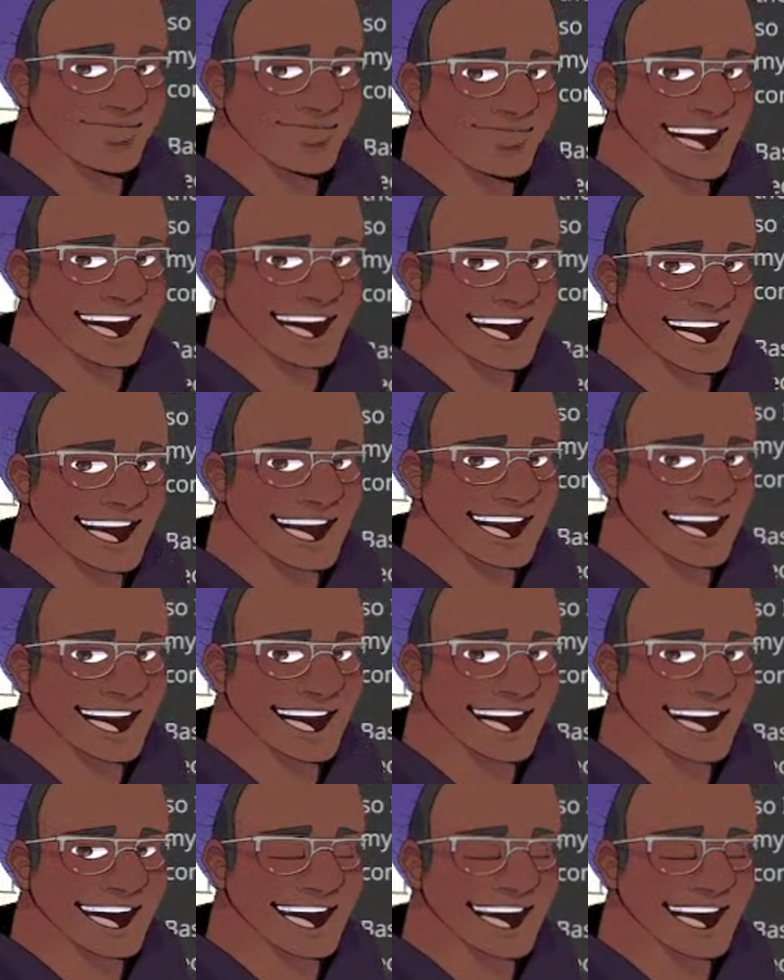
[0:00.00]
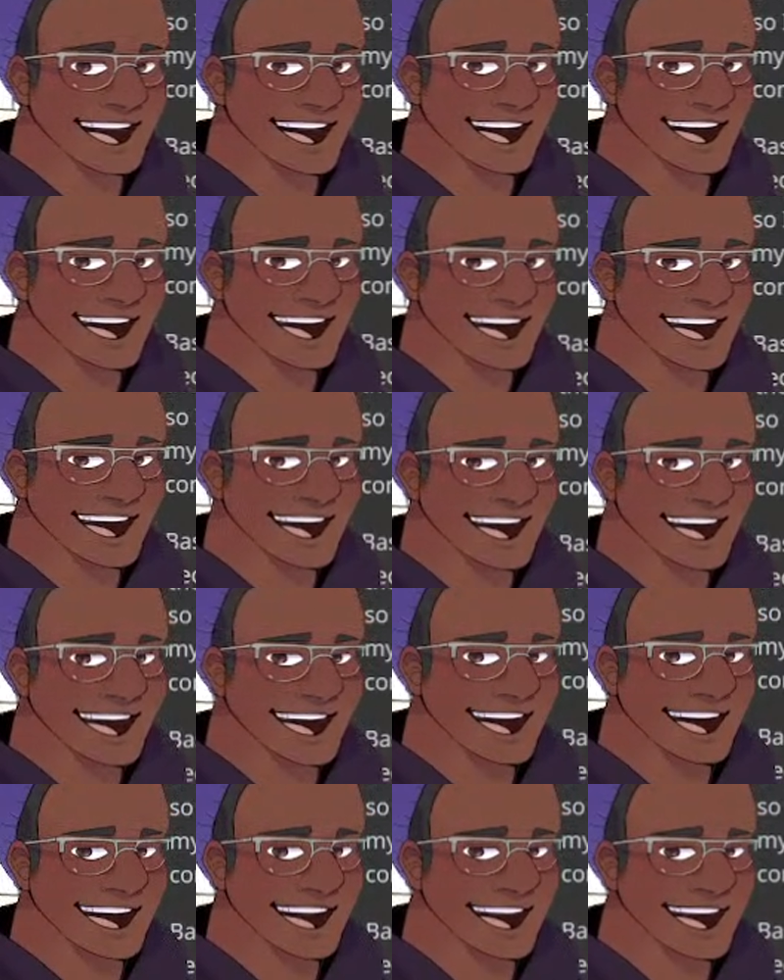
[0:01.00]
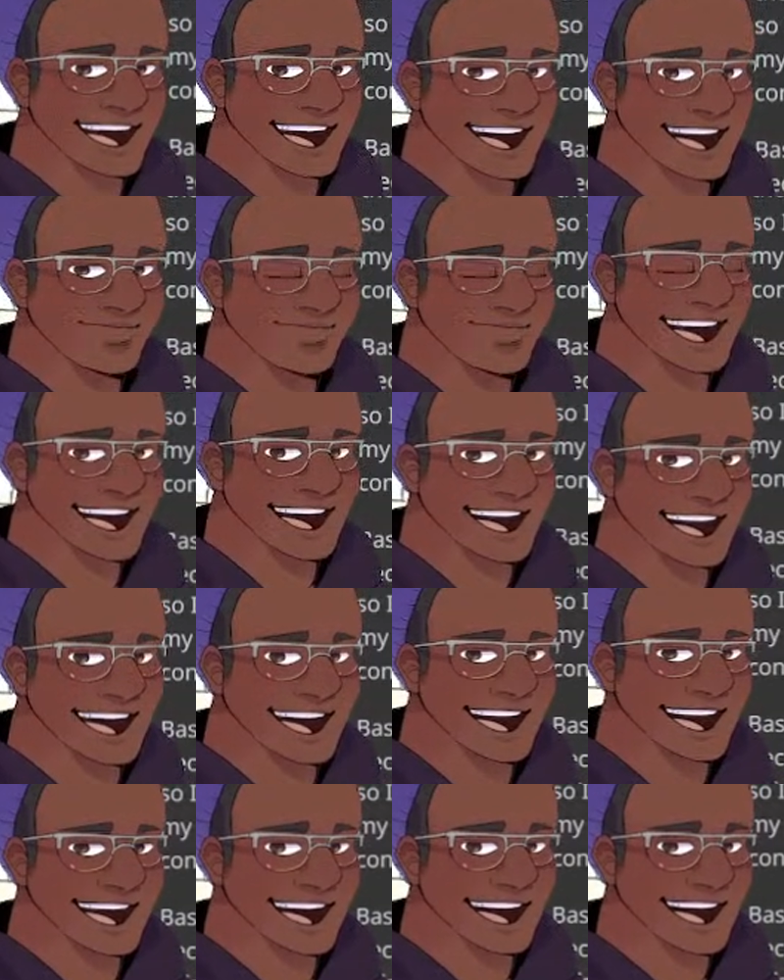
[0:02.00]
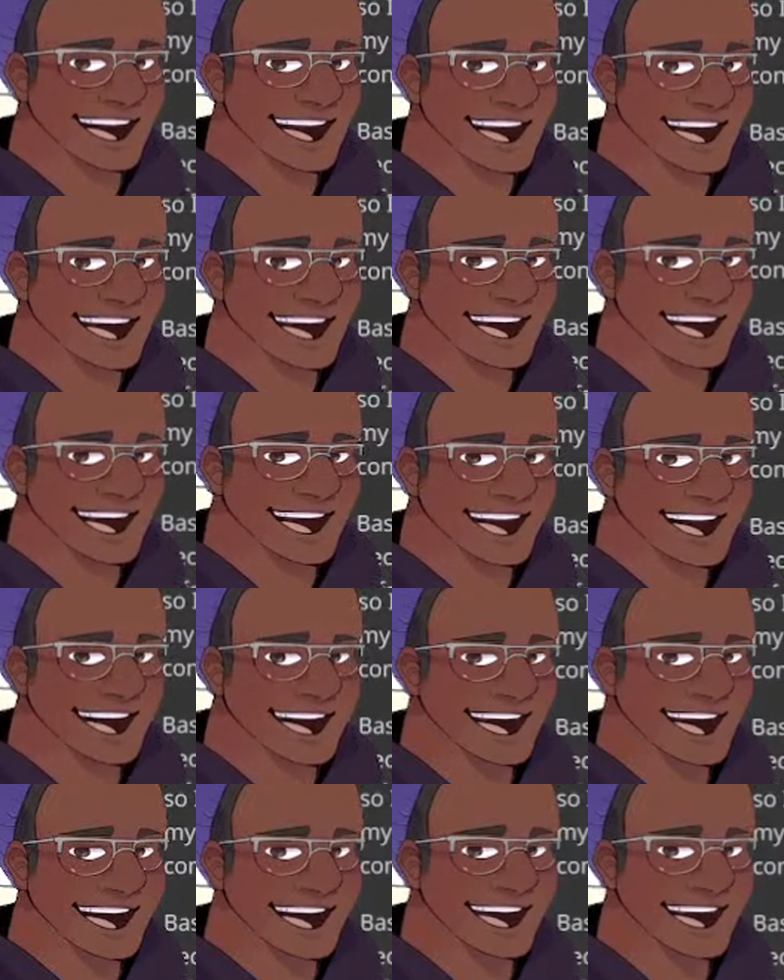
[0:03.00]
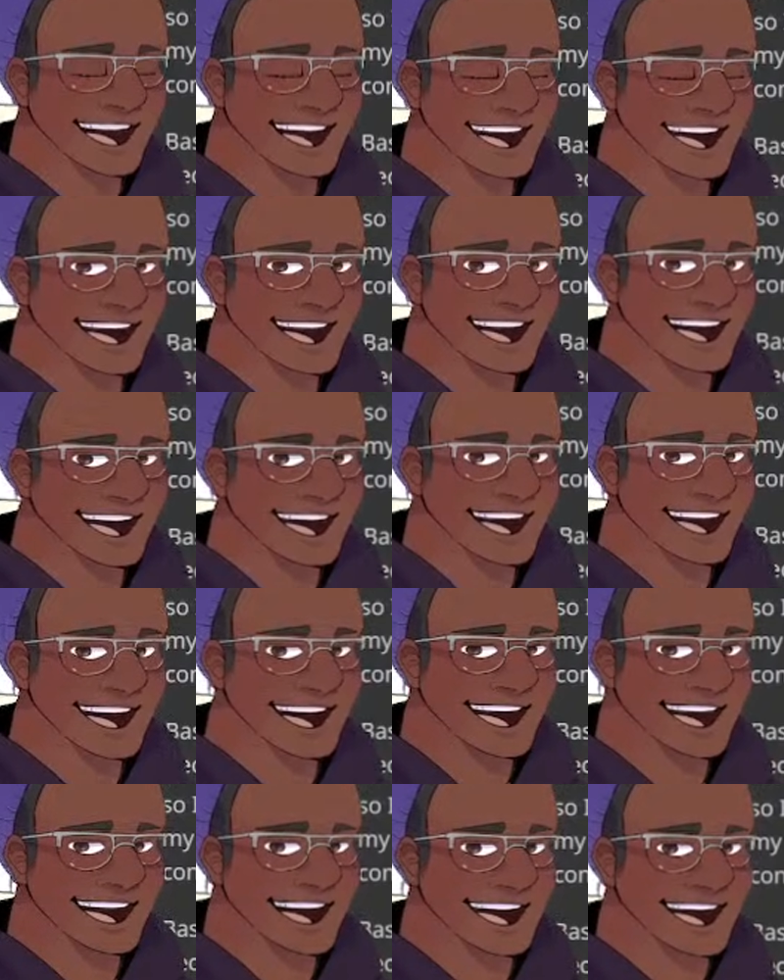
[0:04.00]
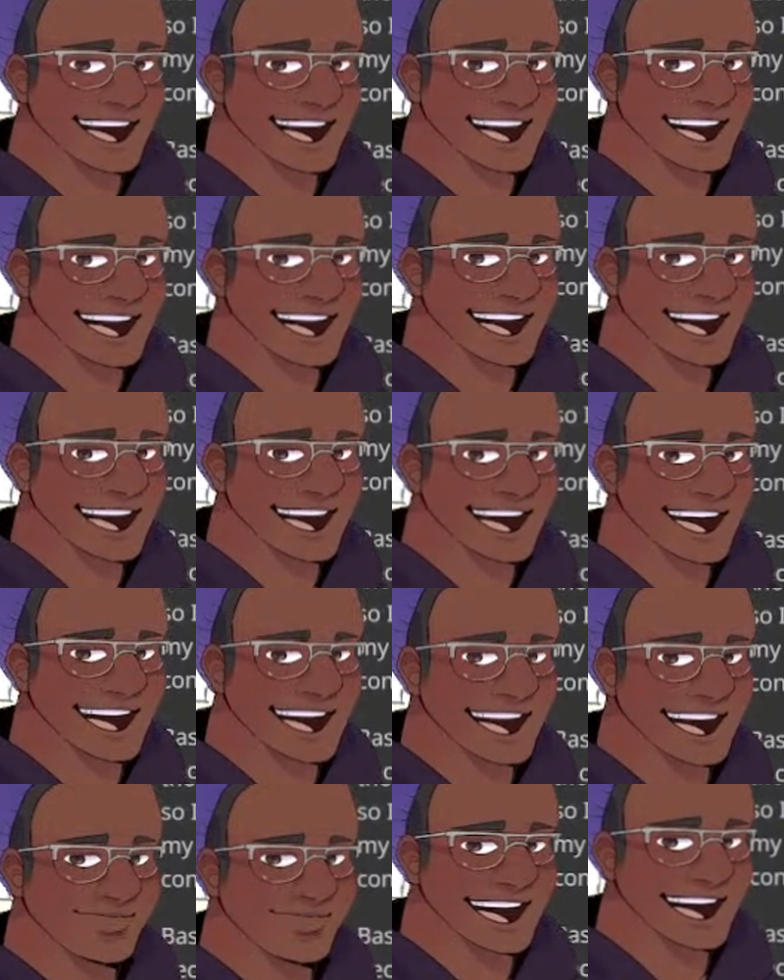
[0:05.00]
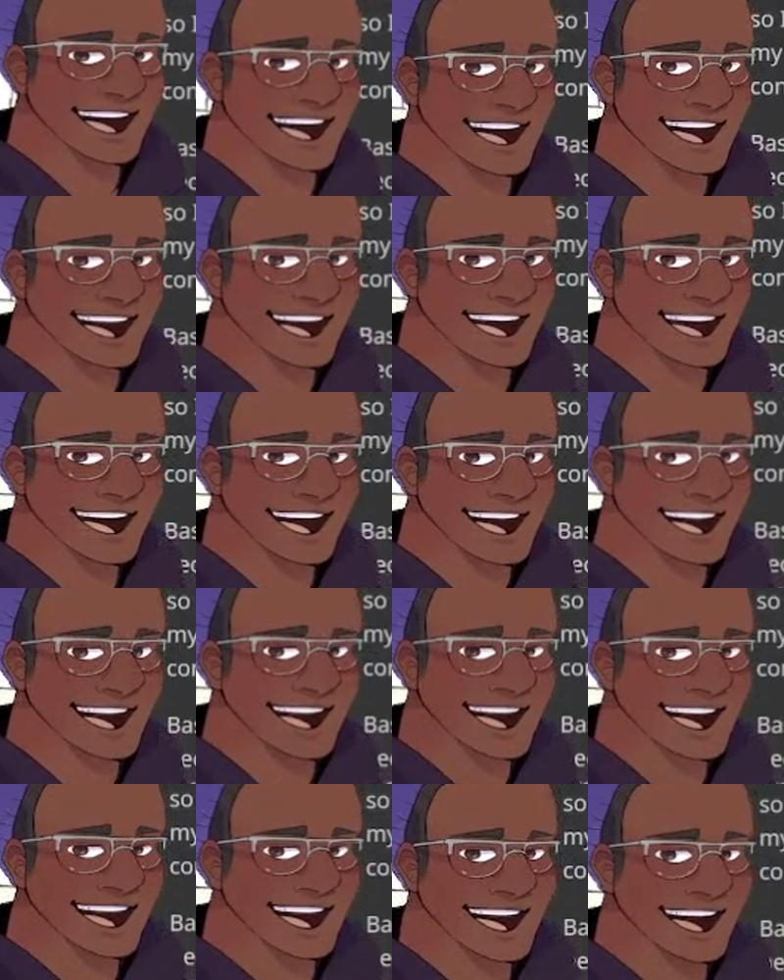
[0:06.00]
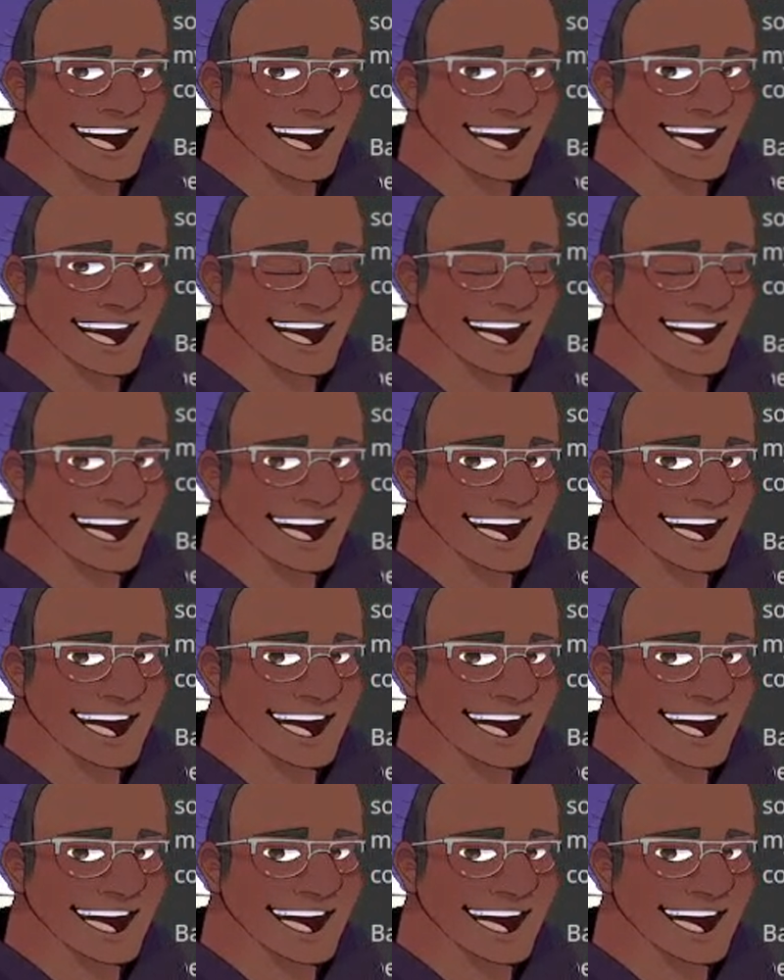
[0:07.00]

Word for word: I'm kind of disconnected from the typical reader experience. One of the reasons I'm writing reviews is so I can get back into that.